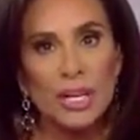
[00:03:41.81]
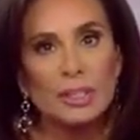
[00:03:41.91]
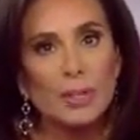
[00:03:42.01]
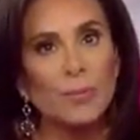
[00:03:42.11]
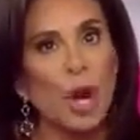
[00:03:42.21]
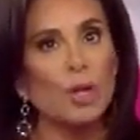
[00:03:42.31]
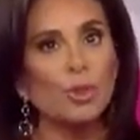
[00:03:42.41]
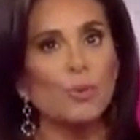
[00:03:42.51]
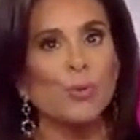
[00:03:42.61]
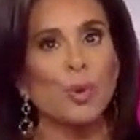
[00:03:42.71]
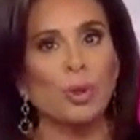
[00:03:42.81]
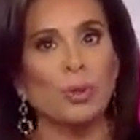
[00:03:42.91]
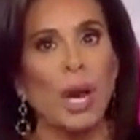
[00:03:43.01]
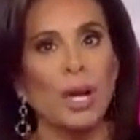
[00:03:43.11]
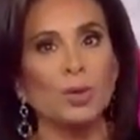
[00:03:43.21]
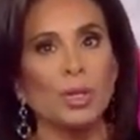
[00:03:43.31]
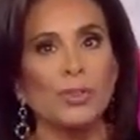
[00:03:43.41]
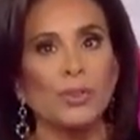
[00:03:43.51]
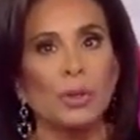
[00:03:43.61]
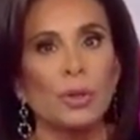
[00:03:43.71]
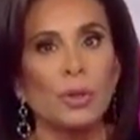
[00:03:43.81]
Act of the 104th Congress.